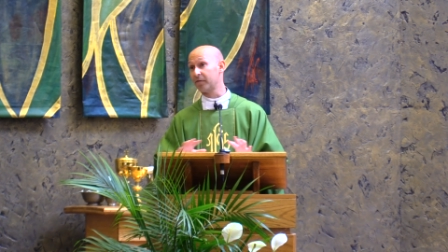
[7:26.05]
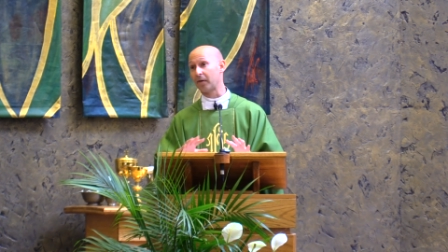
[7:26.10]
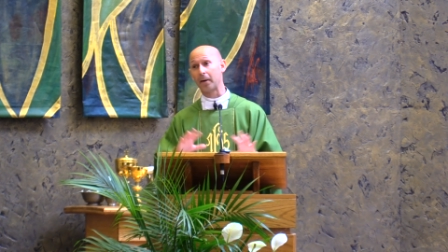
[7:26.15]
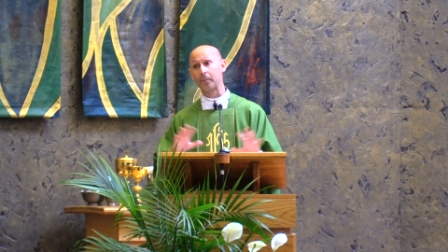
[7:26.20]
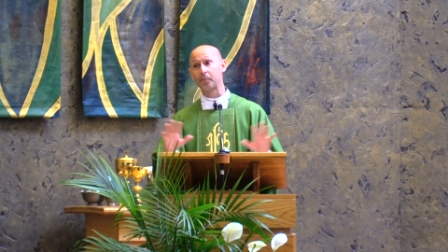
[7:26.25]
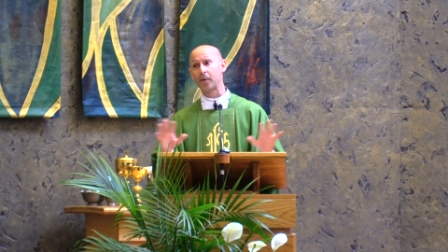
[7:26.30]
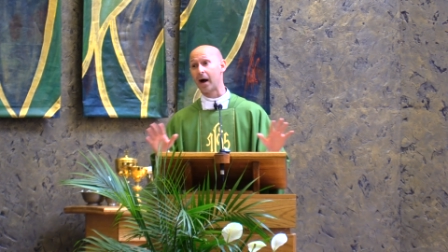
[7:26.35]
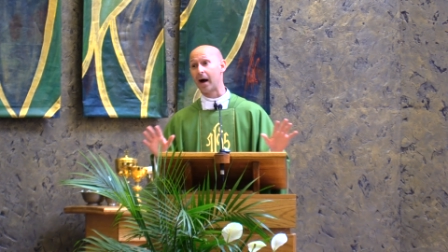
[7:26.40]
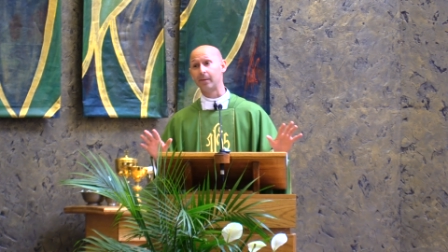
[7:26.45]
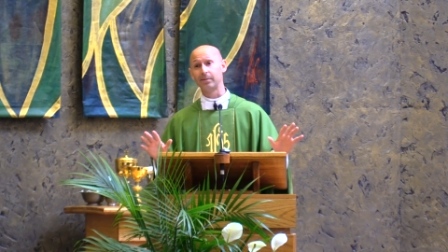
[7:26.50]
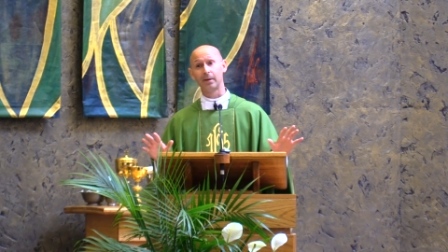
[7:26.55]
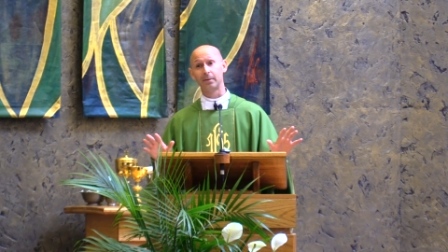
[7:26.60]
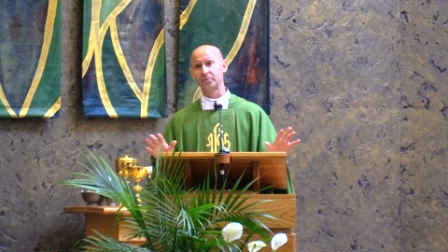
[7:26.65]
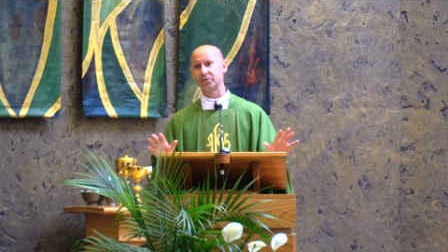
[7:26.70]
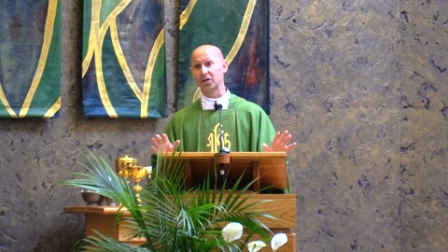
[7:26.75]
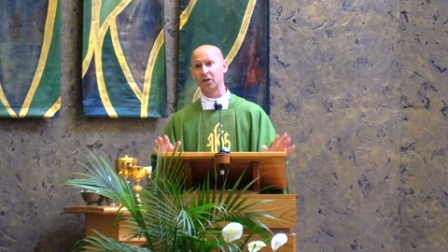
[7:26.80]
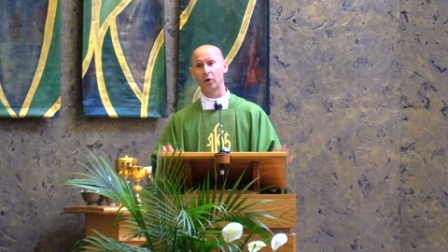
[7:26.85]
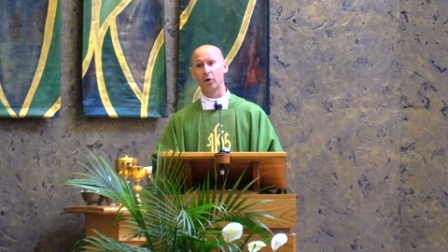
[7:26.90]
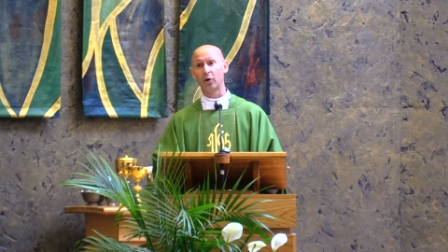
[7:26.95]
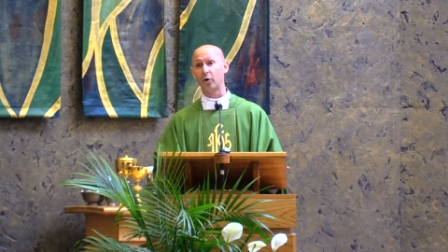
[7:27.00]
of our
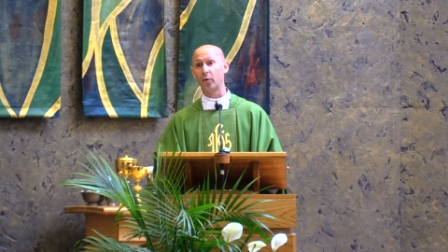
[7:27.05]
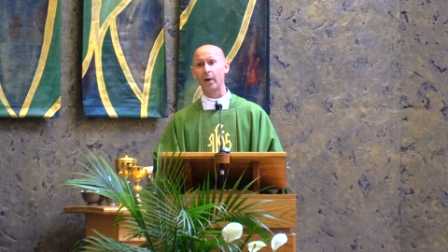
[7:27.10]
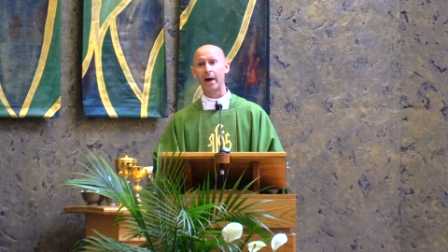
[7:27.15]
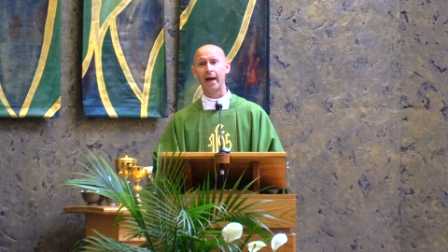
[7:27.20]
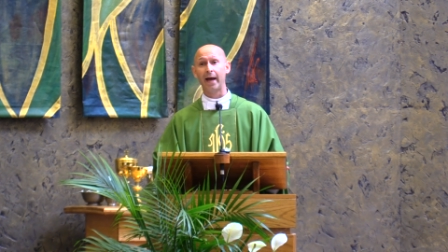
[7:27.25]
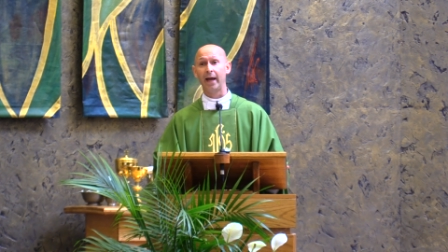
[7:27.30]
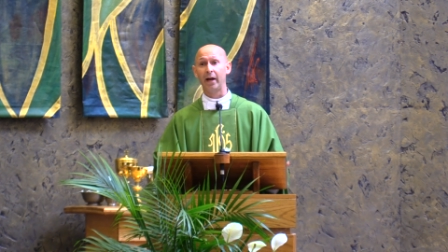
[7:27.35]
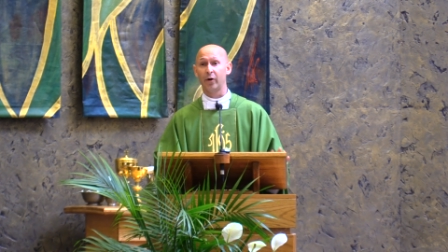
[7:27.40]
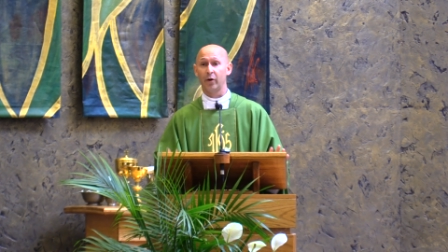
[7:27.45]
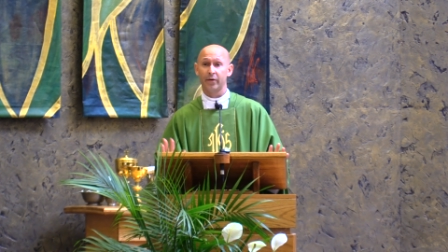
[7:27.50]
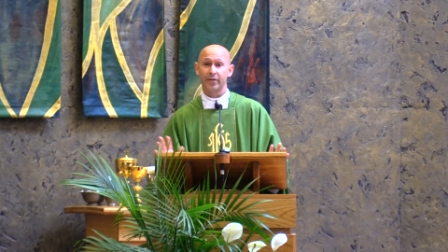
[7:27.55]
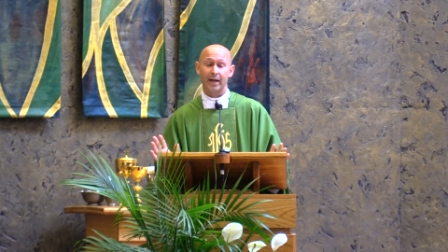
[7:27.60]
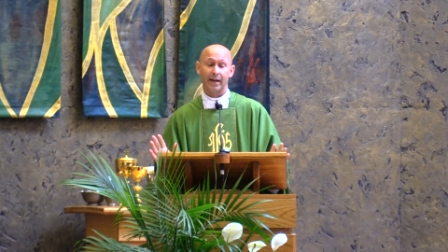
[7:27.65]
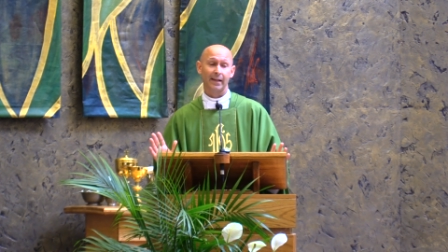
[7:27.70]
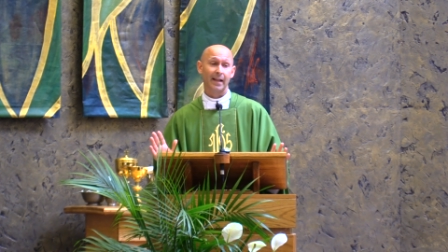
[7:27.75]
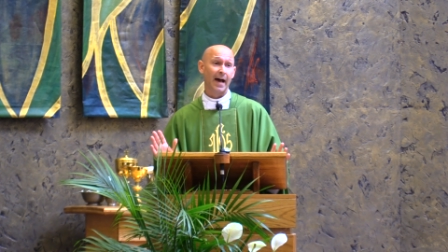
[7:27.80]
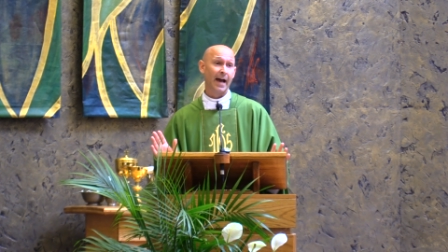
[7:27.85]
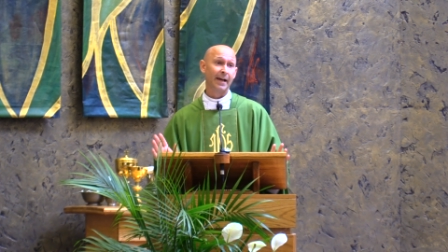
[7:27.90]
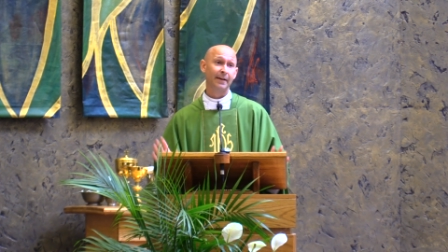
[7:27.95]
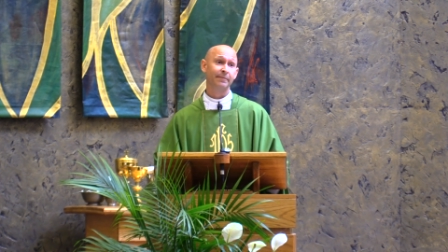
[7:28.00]
problems go away or that
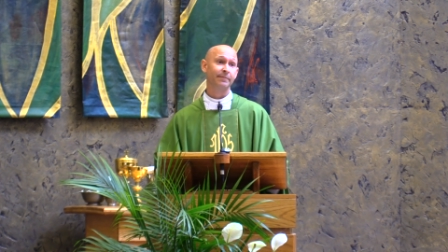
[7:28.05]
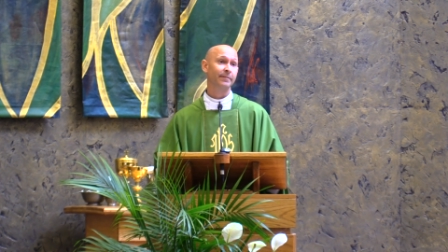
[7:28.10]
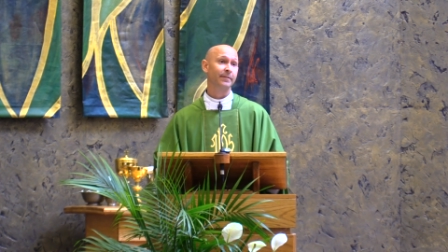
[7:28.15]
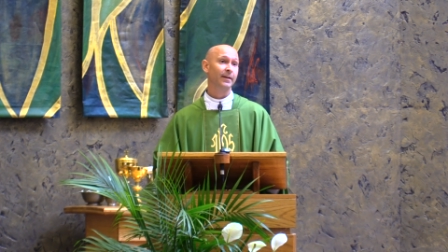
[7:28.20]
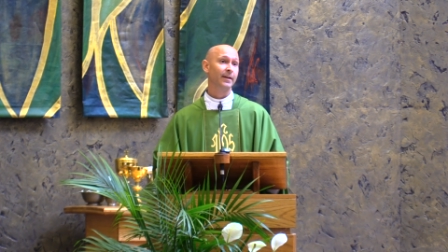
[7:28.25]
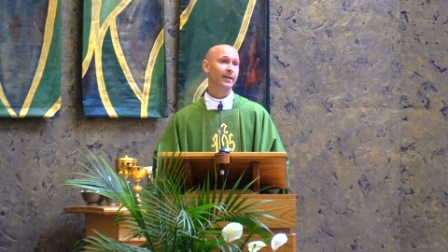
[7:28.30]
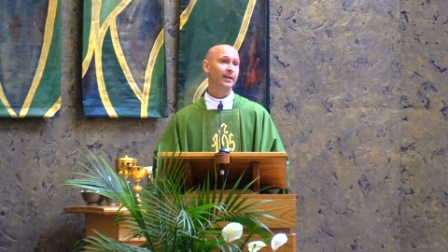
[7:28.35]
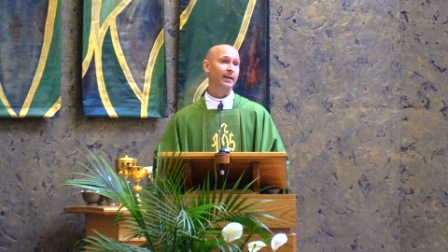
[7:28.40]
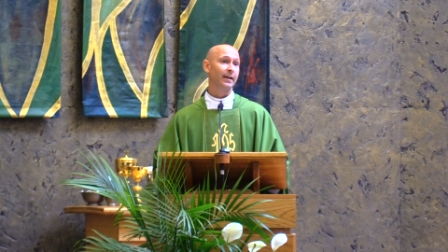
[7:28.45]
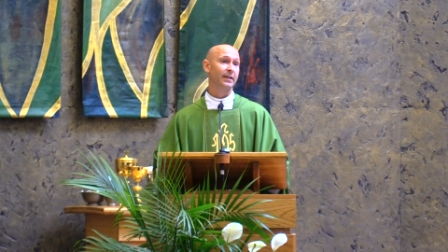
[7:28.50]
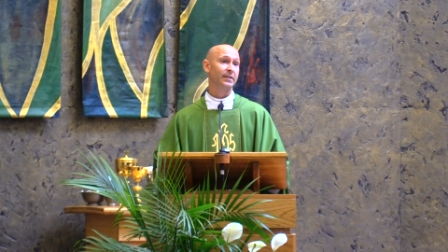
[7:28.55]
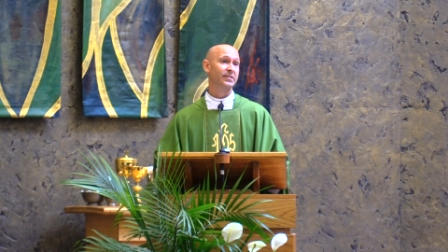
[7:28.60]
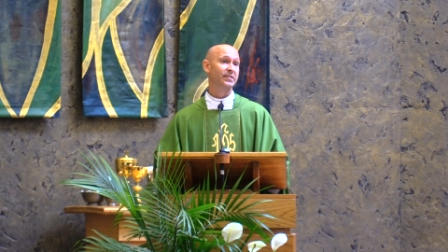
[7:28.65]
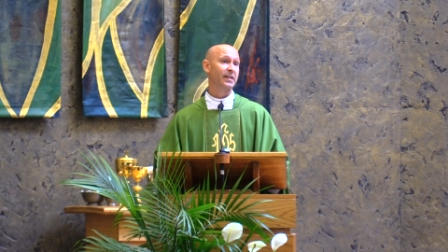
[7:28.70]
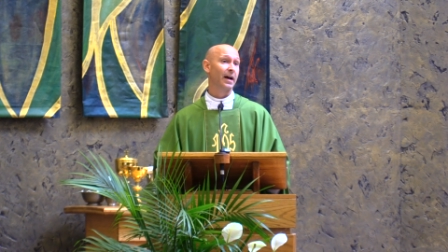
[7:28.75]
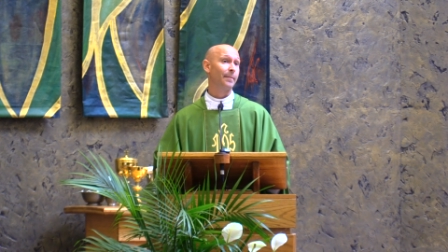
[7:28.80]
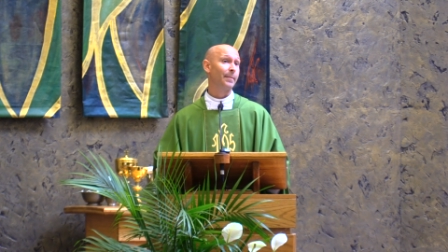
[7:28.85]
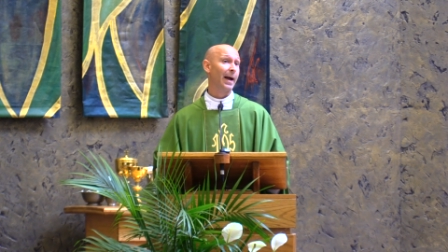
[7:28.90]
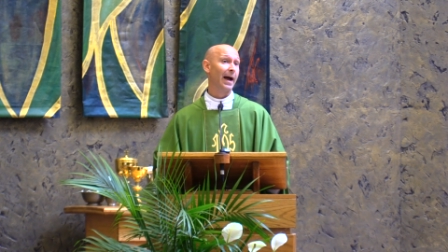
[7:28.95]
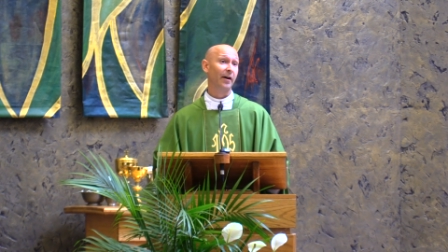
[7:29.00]
life is
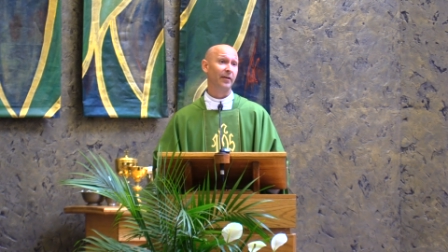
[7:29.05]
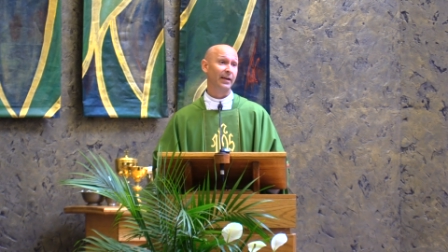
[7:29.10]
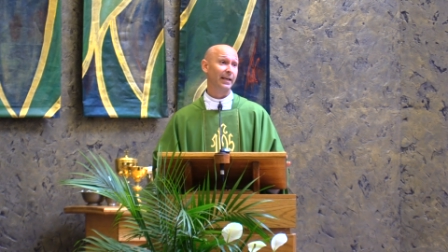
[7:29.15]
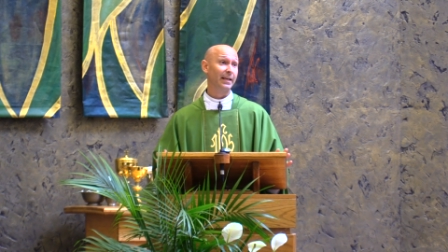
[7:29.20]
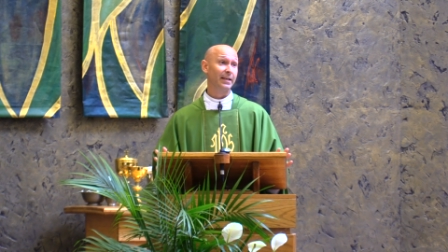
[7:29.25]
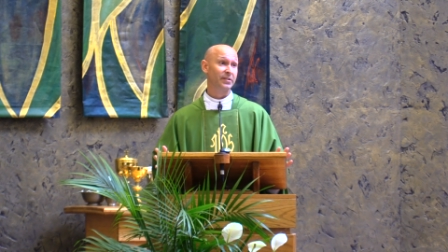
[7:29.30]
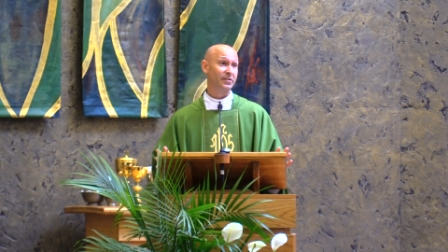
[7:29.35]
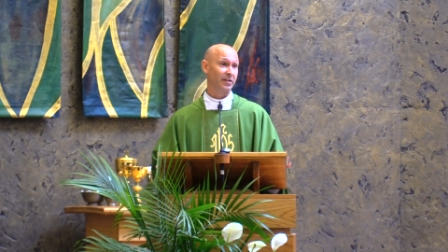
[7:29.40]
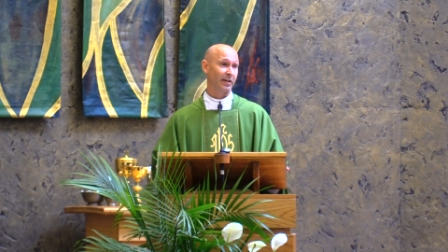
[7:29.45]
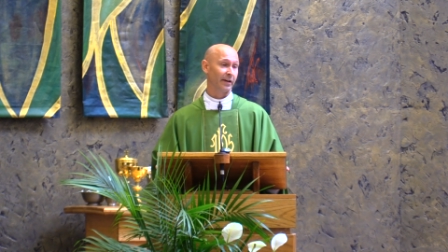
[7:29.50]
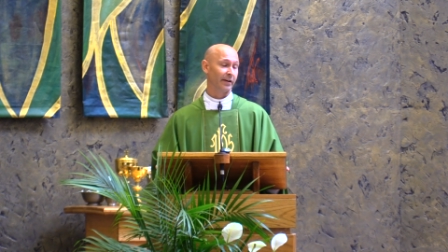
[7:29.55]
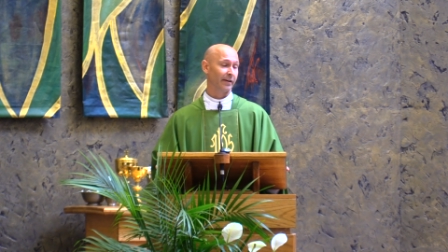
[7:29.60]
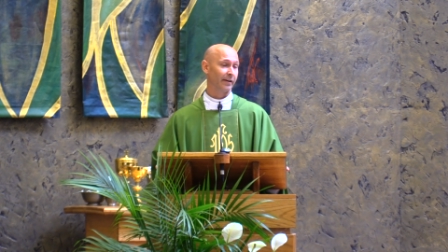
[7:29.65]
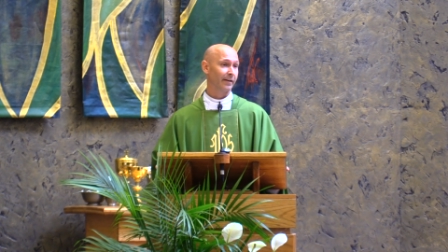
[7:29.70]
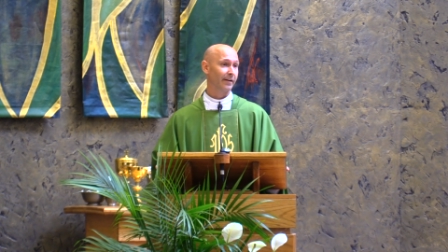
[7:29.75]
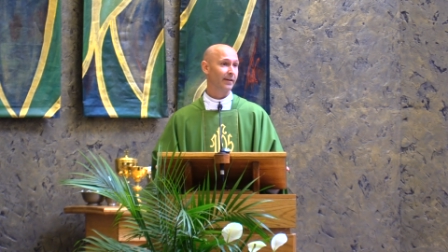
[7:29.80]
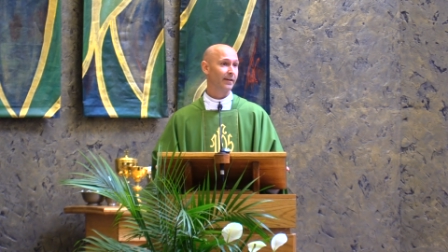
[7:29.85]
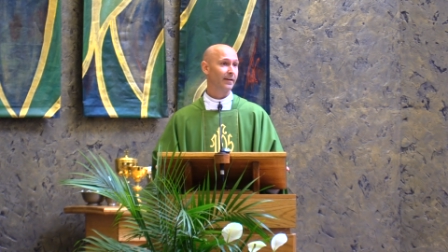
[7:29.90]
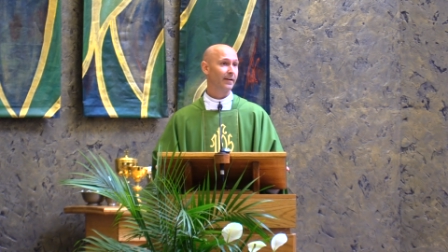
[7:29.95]
somehow easier.